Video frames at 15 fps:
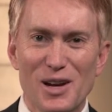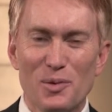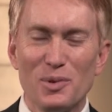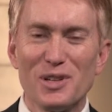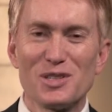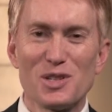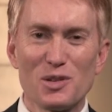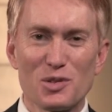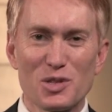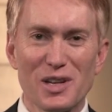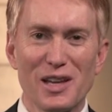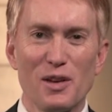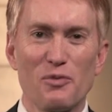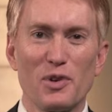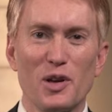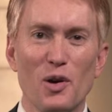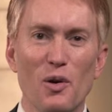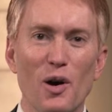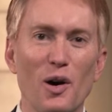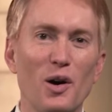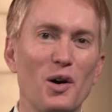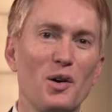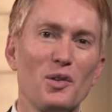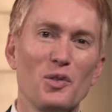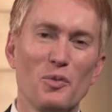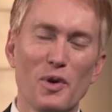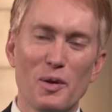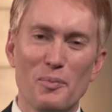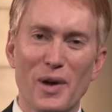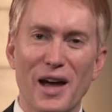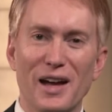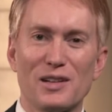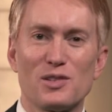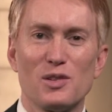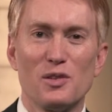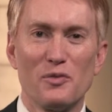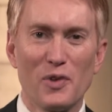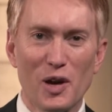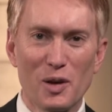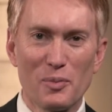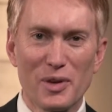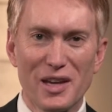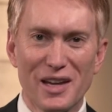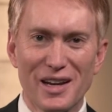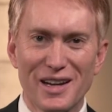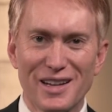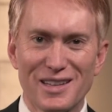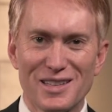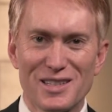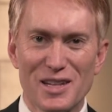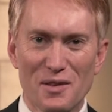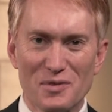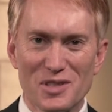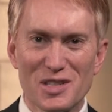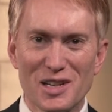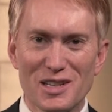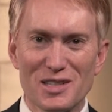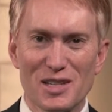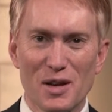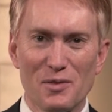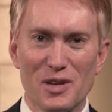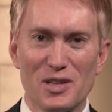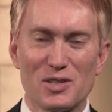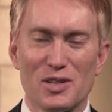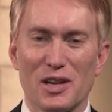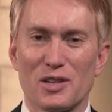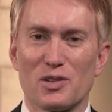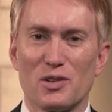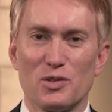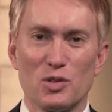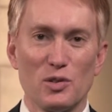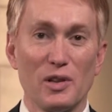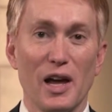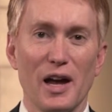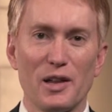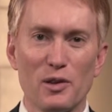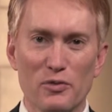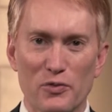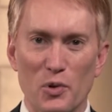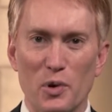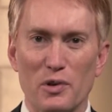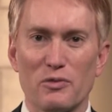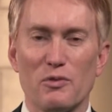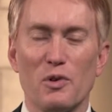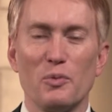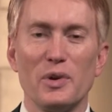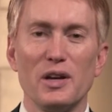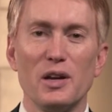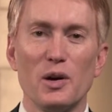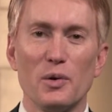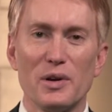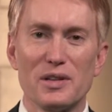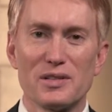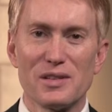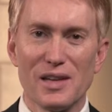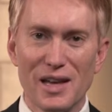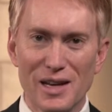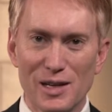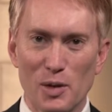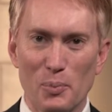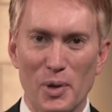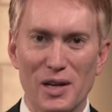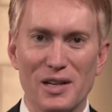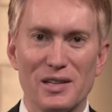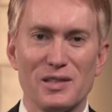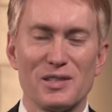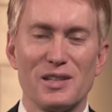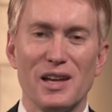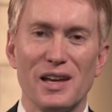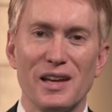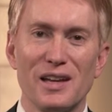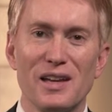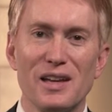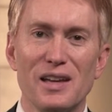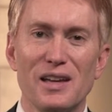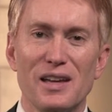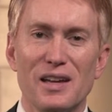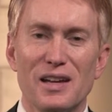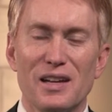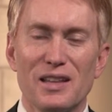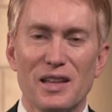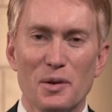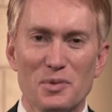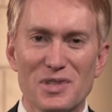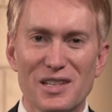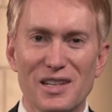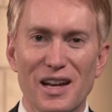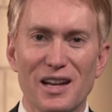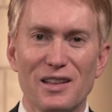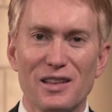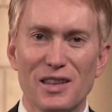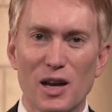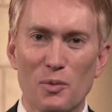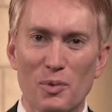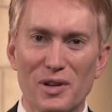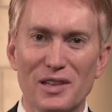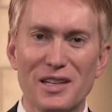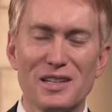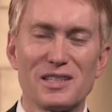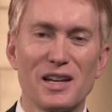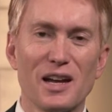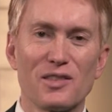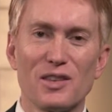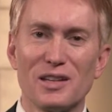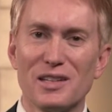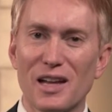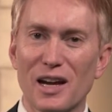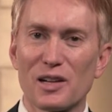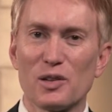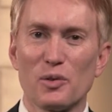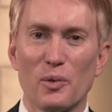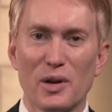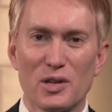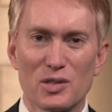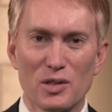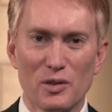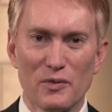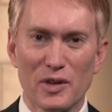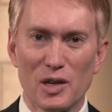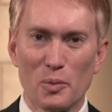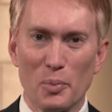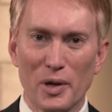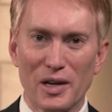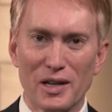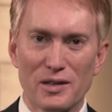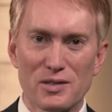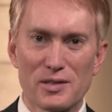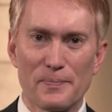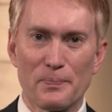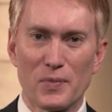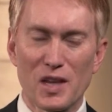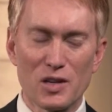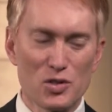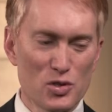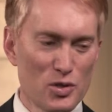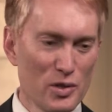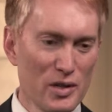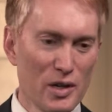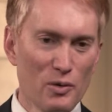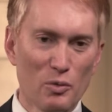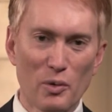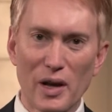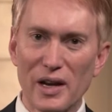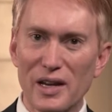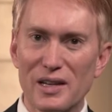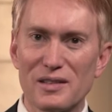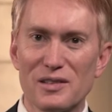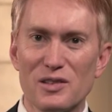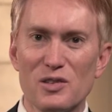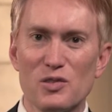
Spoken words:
Well, it's interesting if we go all the way back to the very beginning in 1776 on July the 4th, what we know as Independence Day, that was the day that they released out the Declaration of Independence. Stood and read it,